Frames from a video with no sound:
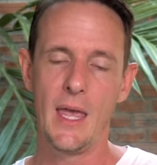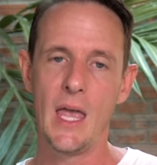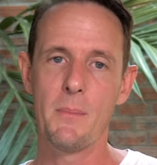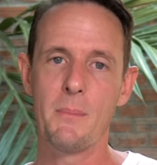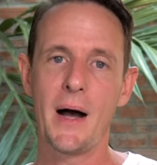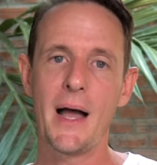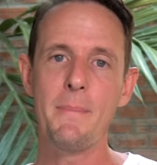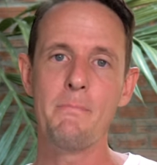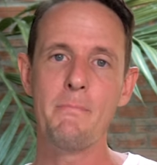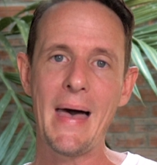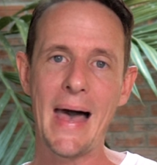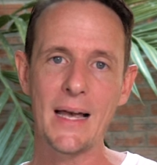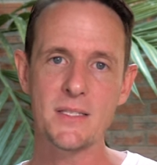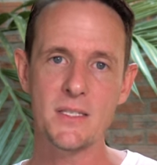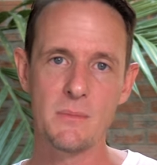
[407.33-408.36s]
am I
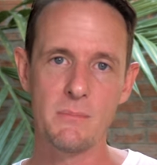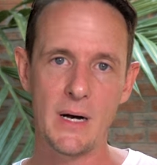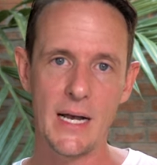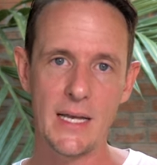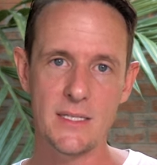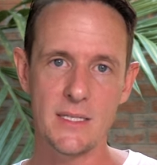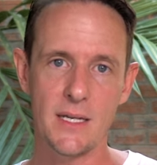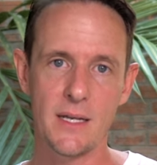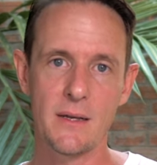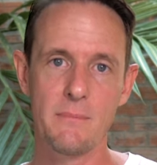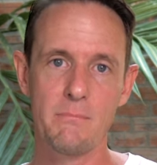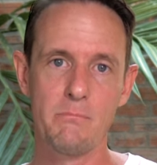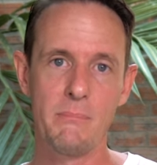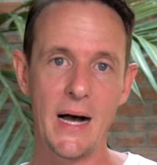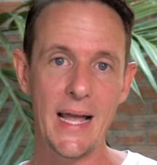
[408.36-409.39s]
maximizing
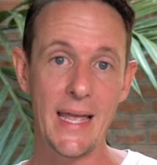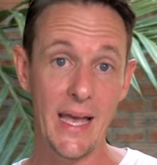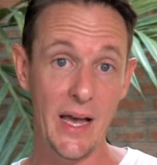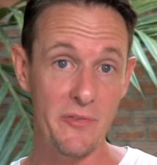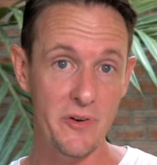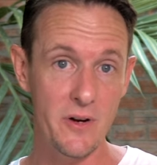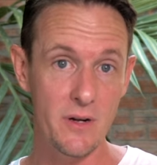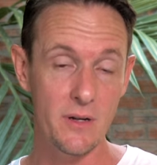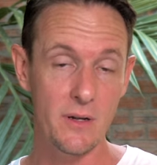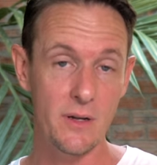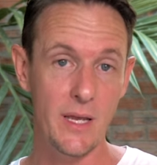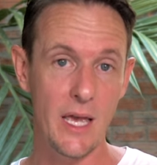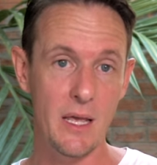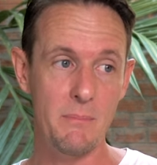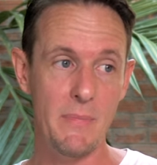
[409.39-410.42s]
my effort
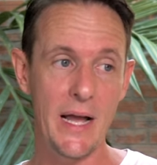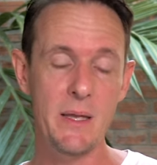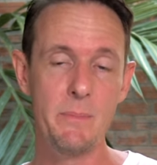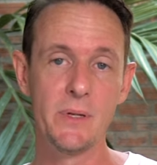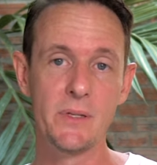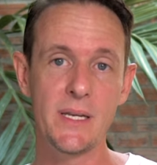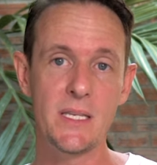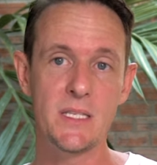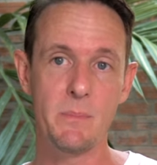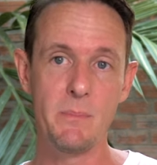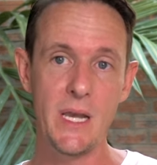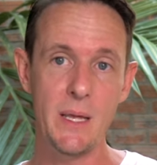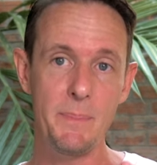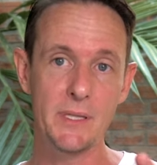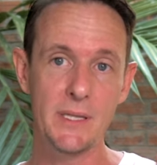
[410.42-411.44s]
and my ability to
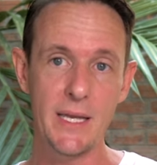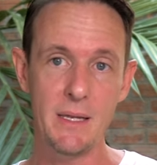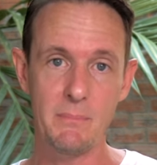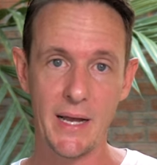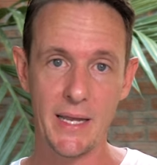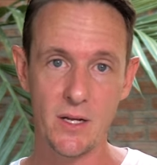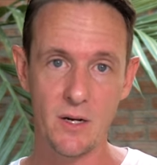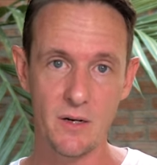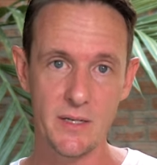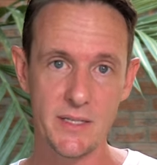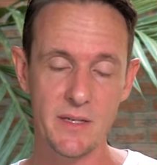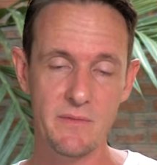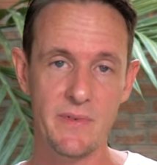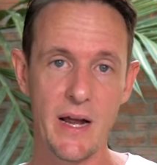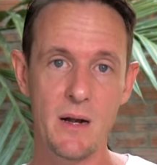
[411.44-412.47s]
manipulate my current
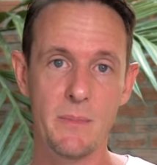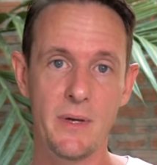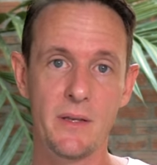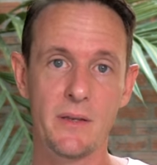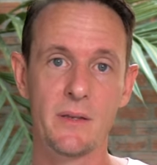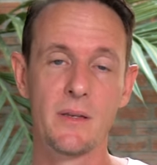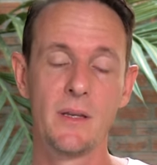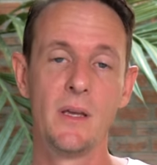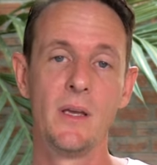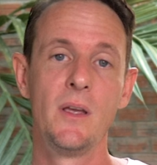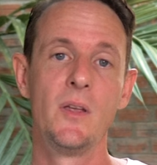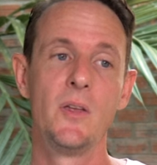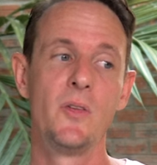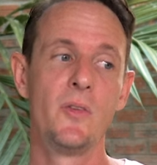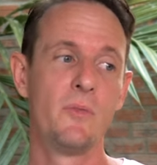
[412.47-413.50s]
environment
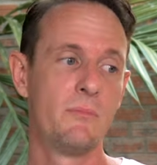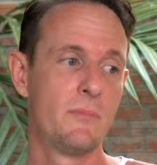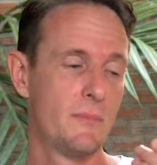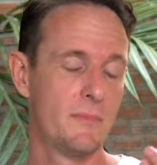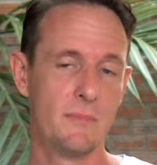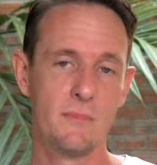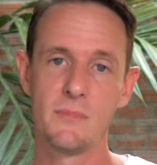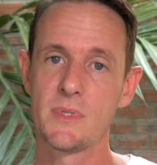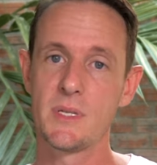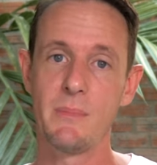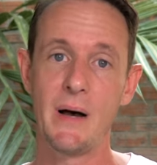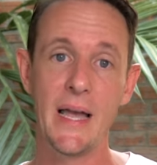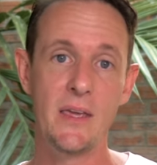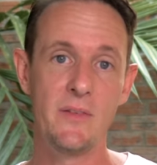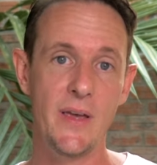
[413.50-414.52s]
to
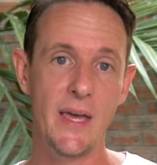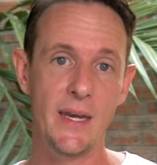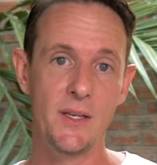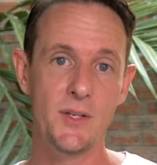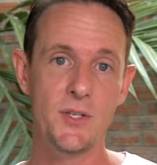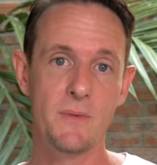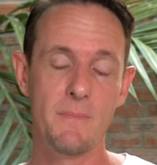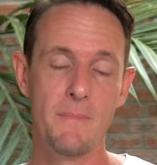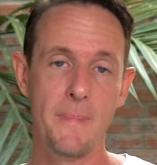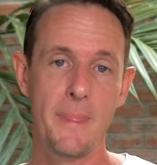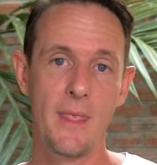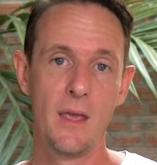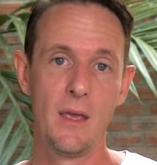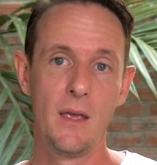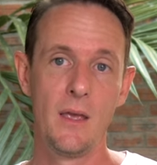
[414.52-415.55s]
my advantage?
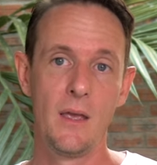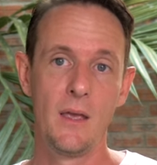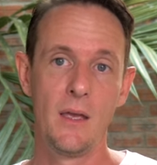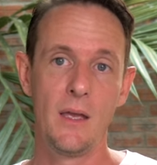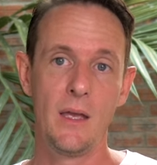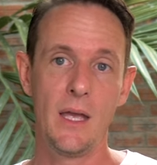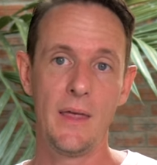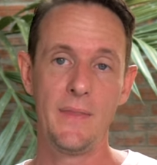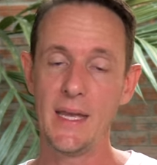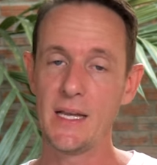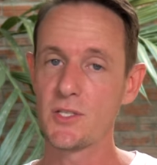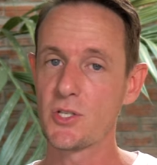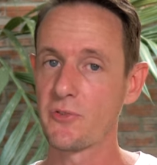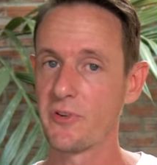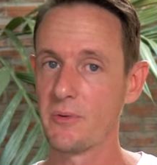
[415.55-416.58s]
And the
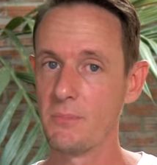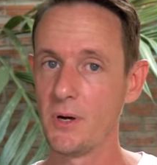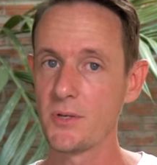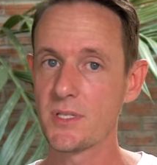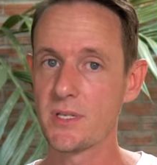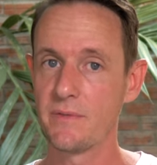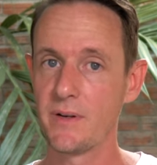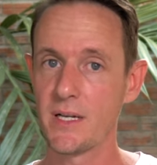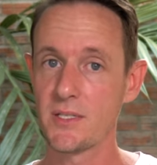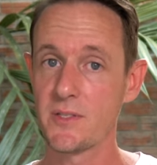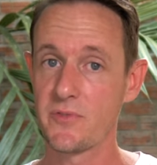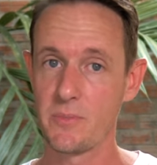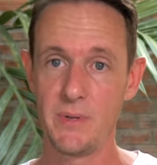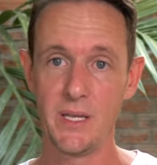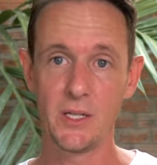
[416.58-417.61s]
answer for most of us,
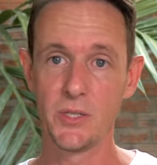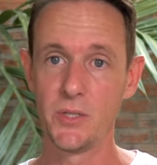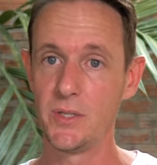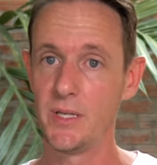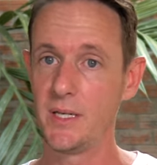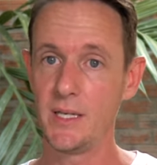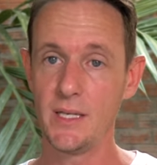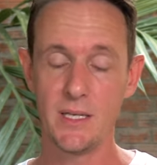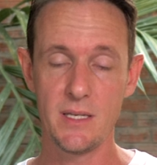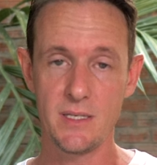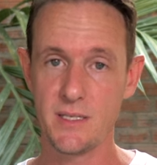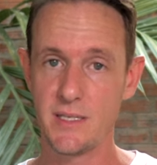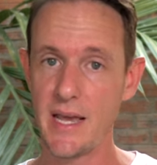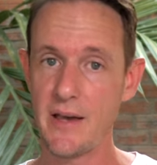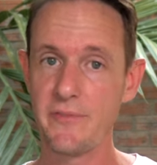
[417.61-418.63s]
for me included, is
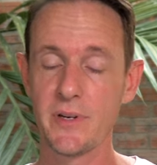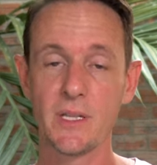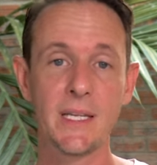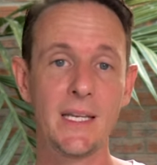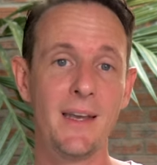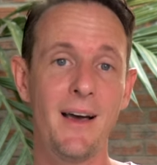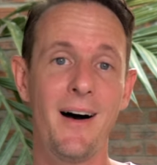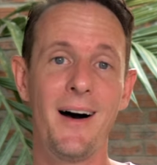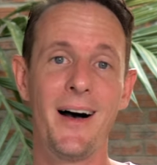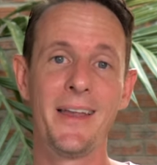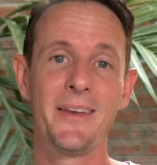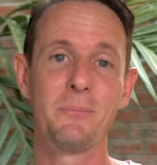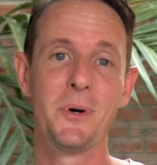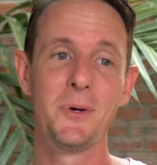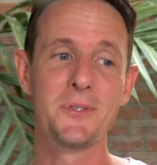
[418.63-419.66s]
definitely
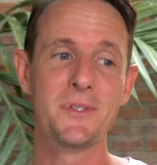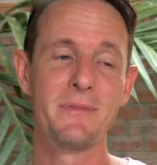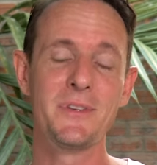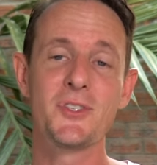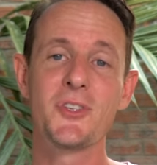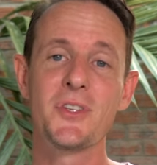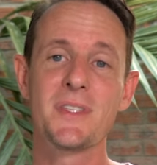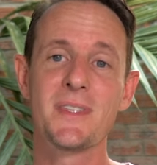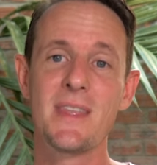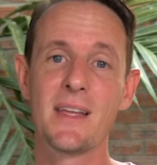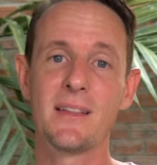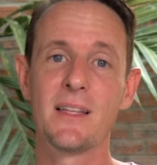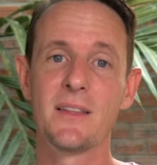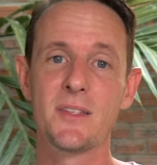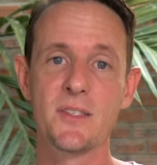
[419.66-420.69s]
not. Most of us just
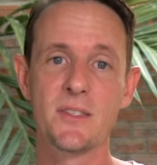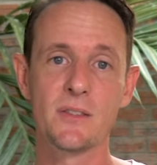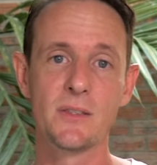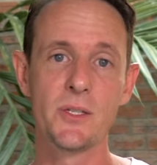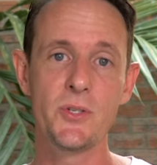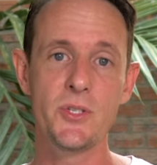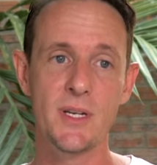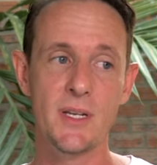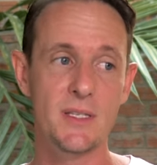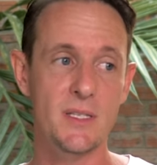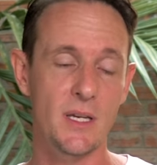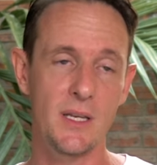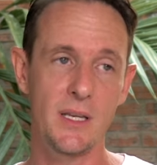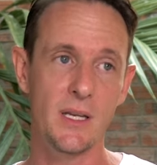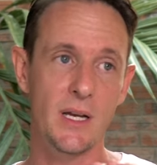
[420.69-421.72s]
think that the solution is
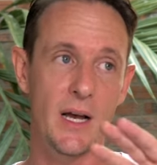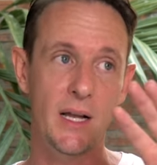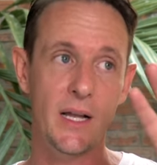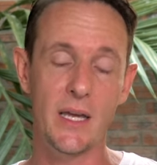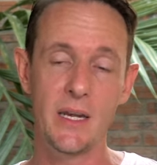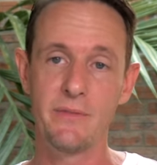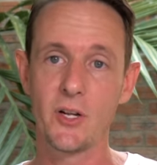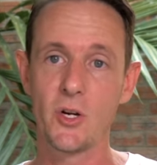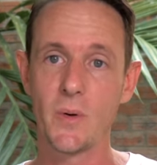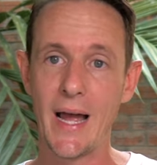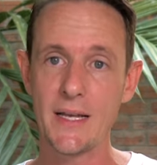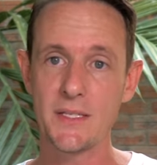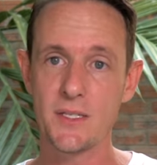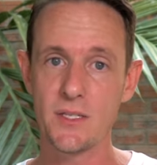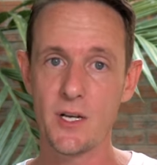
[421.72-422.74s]
a kind of a
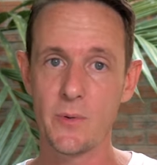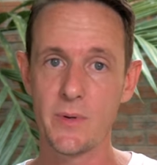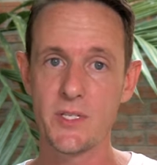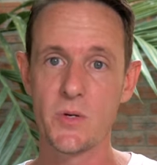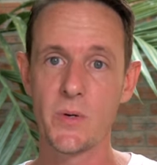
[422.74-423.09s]
grass is always